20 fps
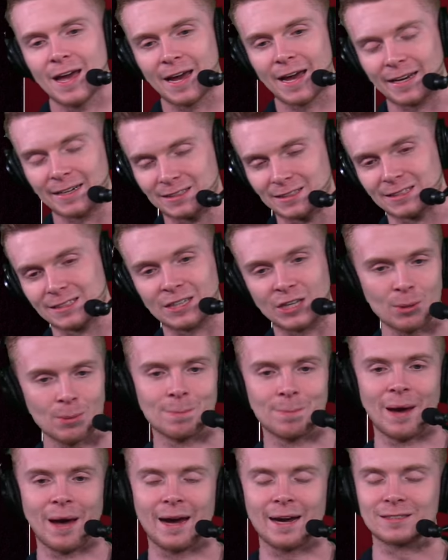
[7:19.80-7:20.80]
and just get
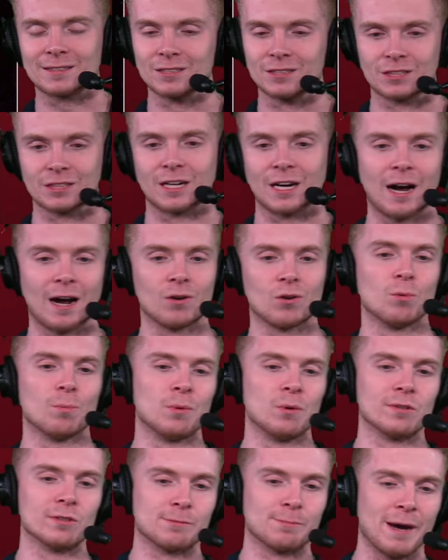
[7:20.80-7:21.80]
back to Chicago
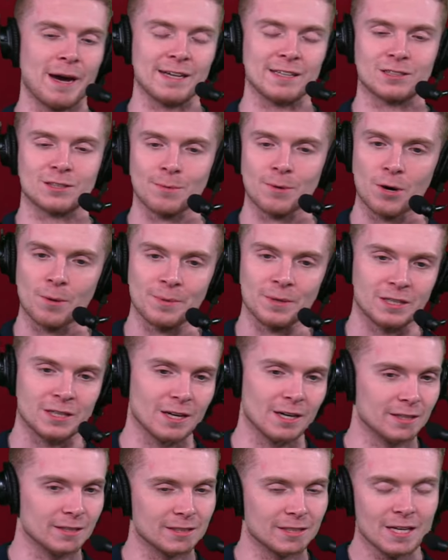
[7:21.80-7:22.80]
Bulls basketball,
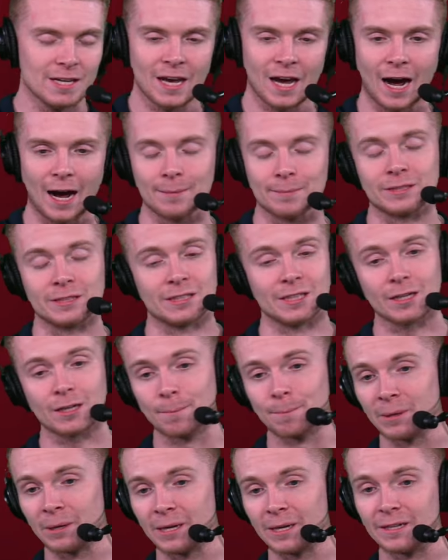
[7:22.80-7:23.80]
because I'm sick
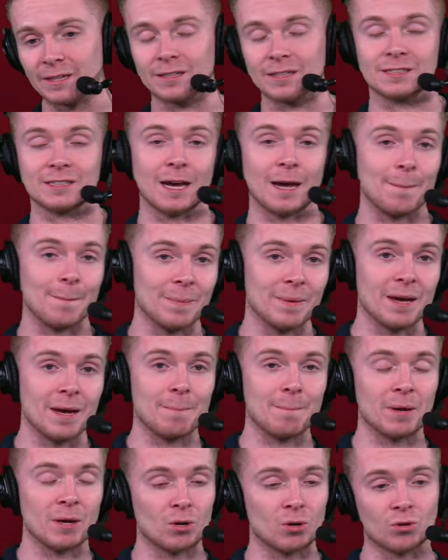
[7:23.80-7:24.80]
of being in this NBA
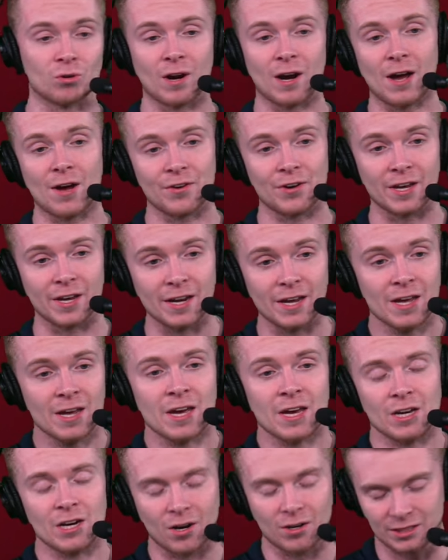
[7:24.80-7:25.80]
middle ground. And,
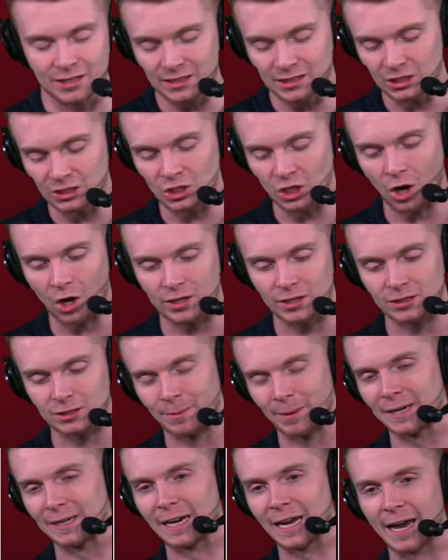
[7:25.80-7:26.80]
you know, I was actually talking to
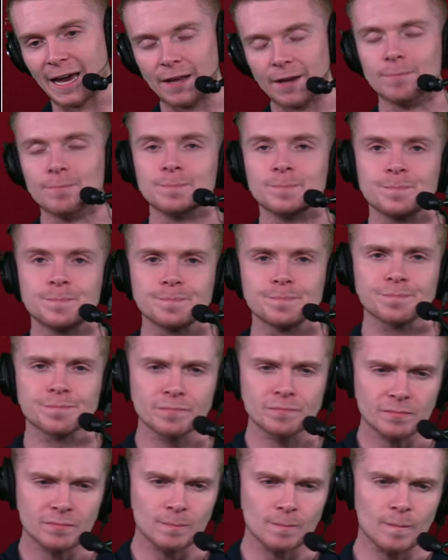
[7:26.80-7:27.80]
my dad
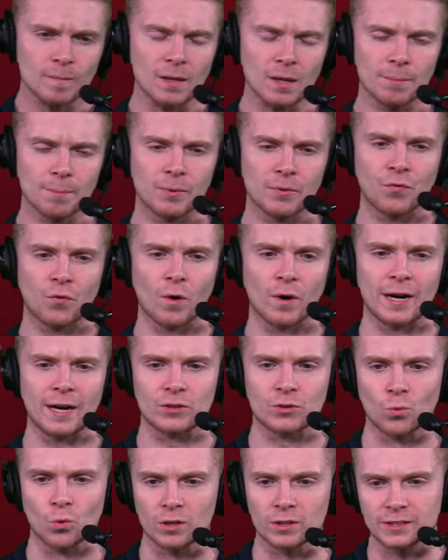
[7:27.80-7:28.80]
before I got
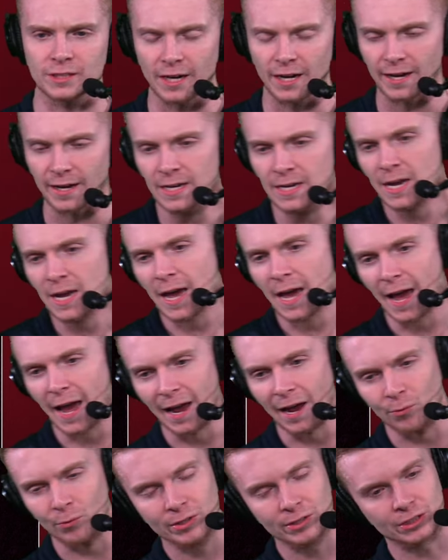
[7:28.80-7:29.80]
to work today,
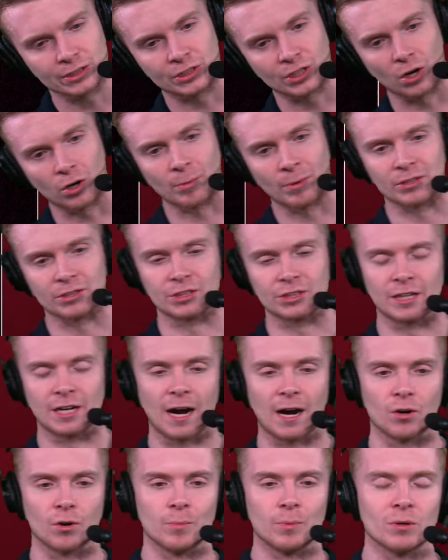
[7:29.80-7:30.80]
and we were just talking about the
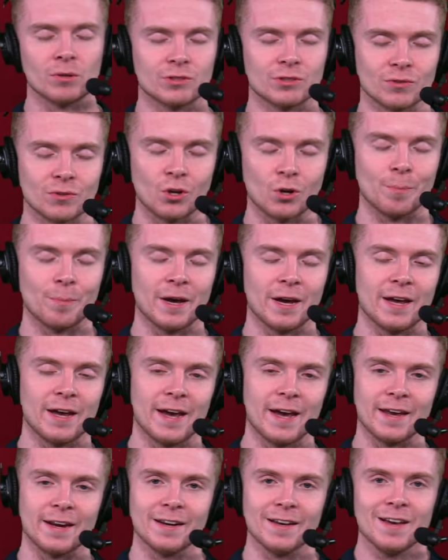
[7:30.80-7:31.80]
Chicago Bulls a little bit.
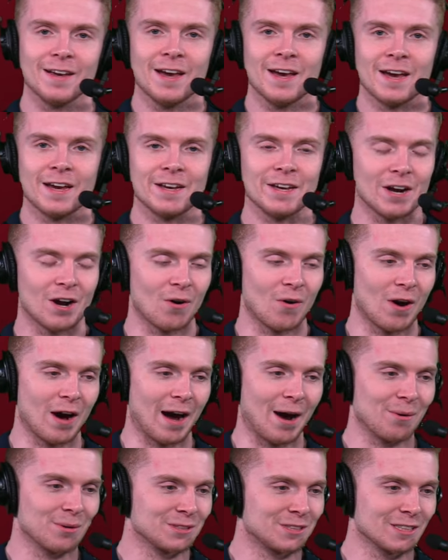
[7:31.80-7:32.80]
And, you know,
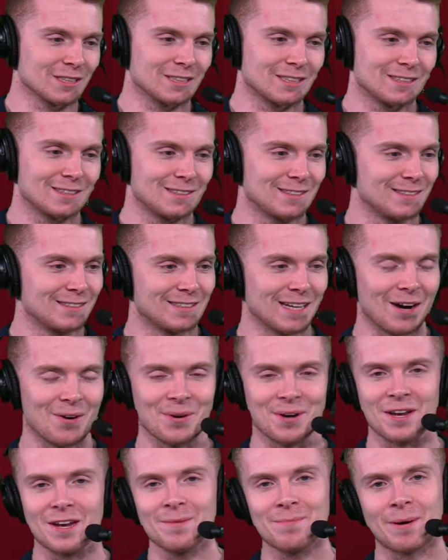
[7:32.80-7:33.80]
I was just
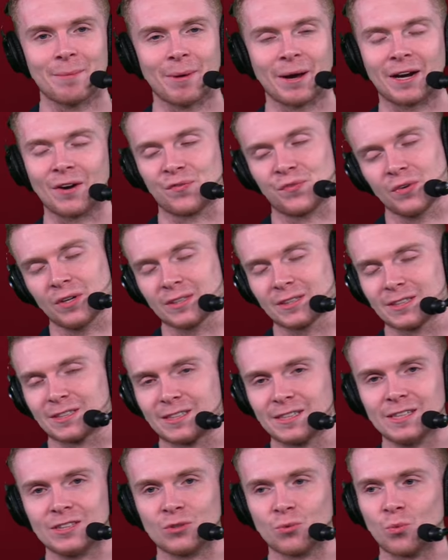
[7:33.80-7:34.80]
telling him, I'm like, I feel like the
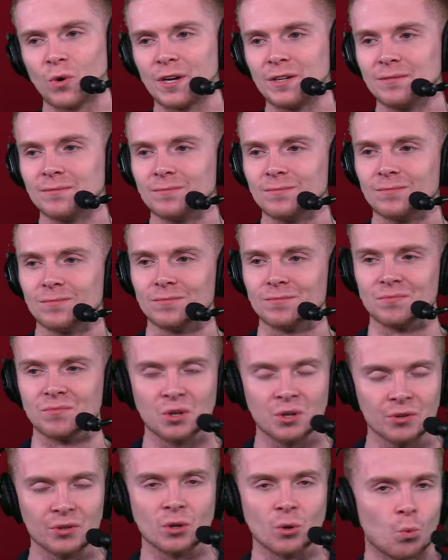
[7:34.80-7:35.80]
season went
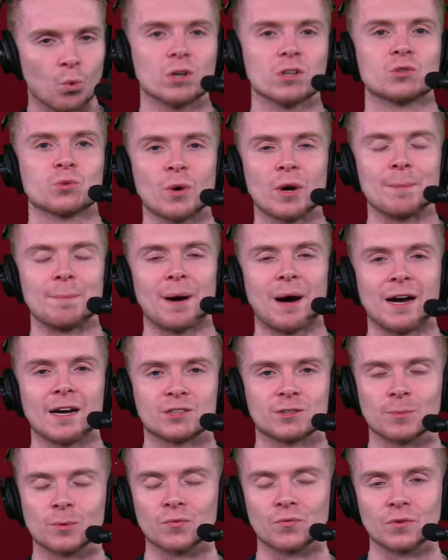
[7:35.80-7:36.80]
literally the worst way
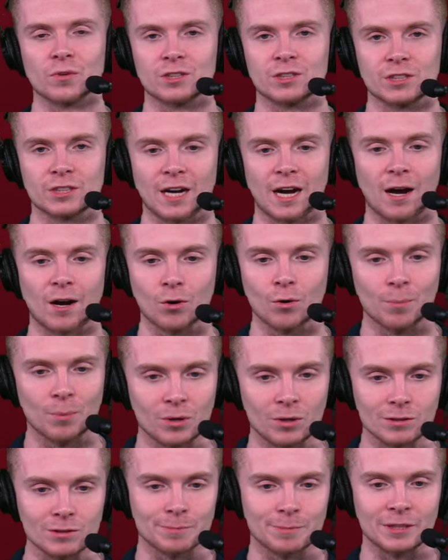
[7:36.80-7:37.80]
possible for the Chicago
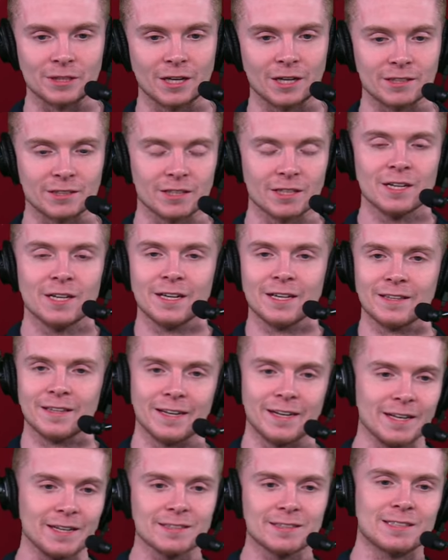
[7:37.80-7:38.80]
Bulls, because they
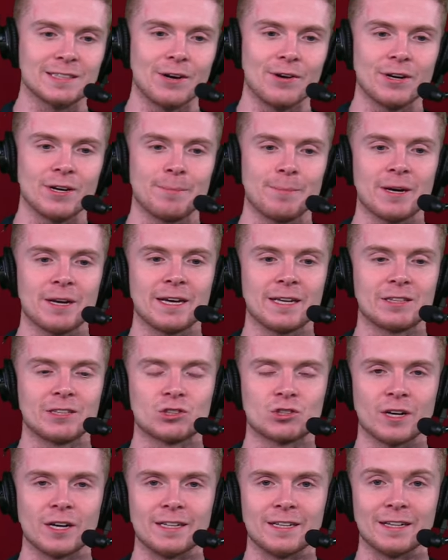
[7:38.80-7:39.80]
didn't sell anybody at the
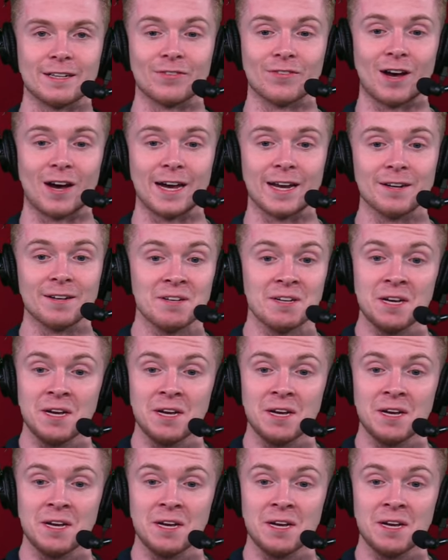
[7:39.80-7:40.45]
trade deadline.